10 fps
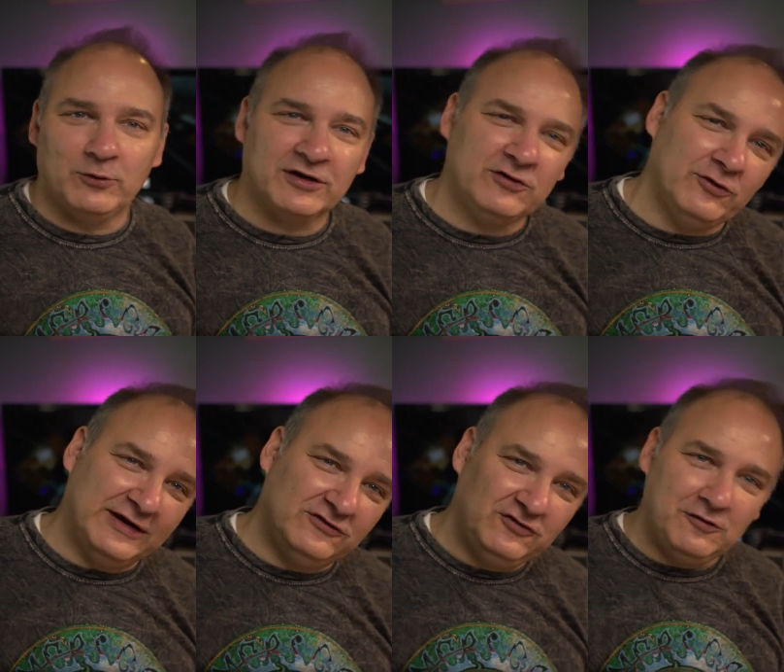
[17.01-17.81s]
We're
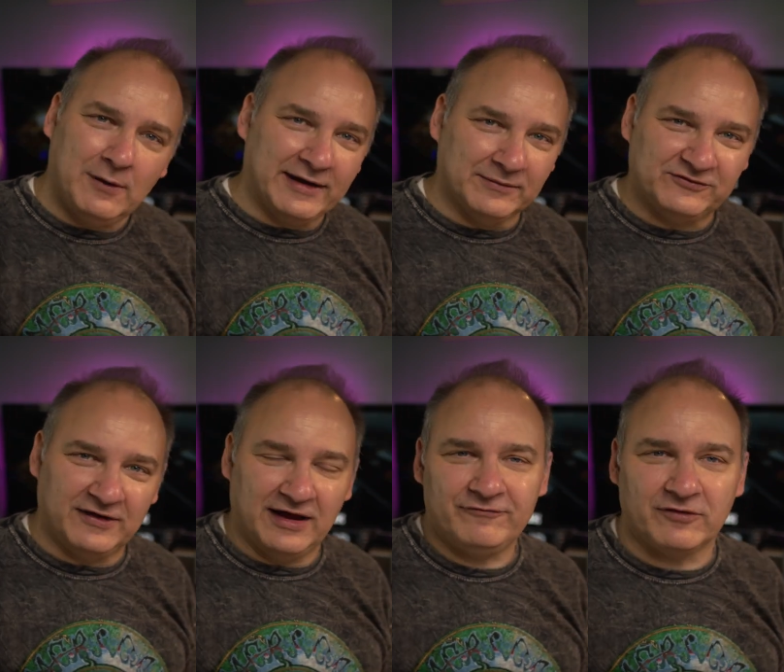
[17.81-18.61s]
doing two items
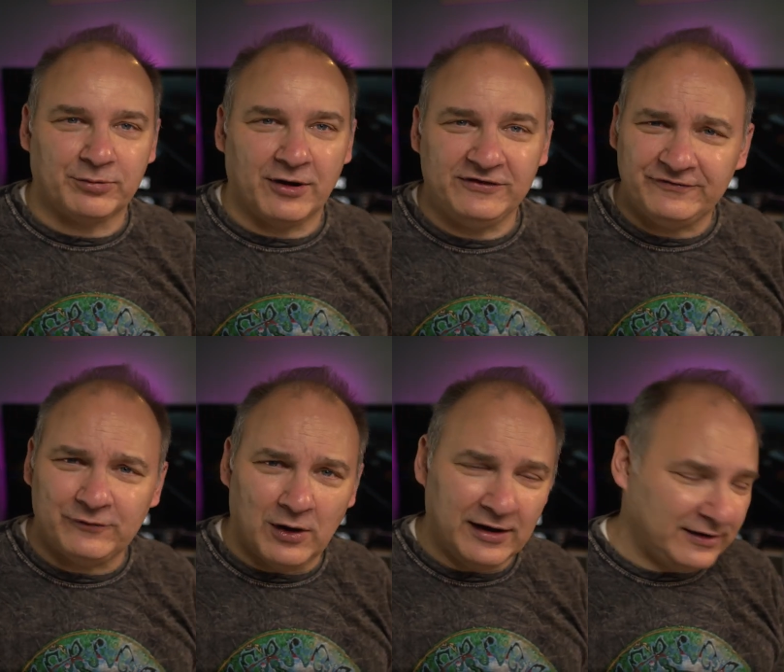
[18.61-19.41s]
today for the price of
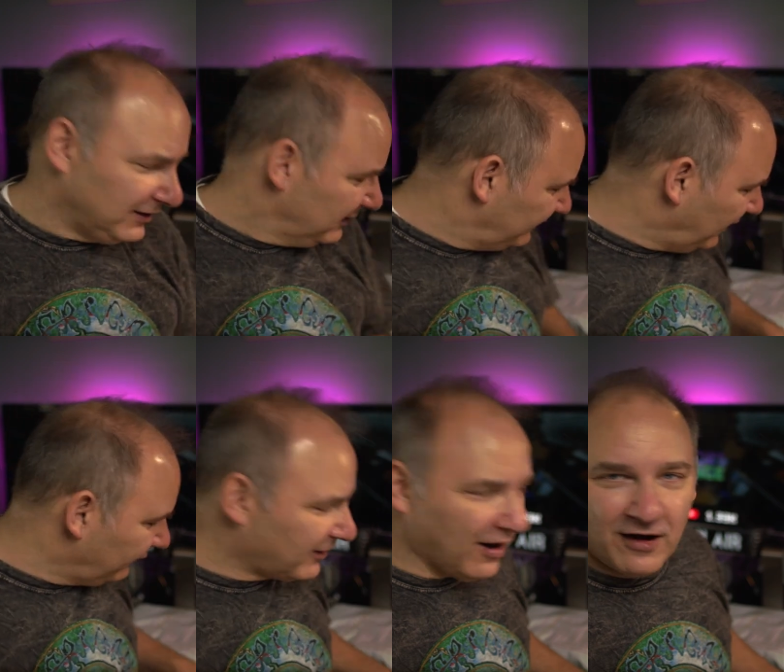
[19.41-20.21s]
one. The
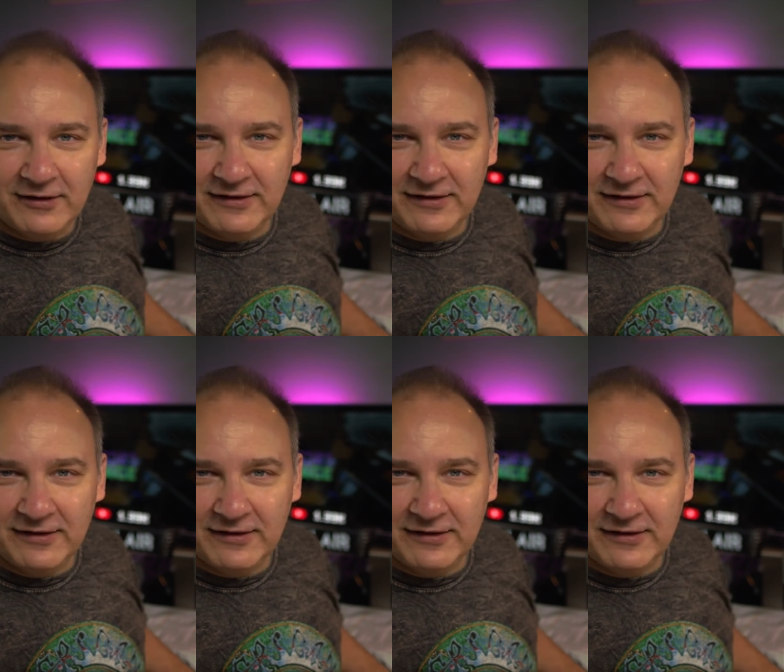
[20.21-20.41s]
undercard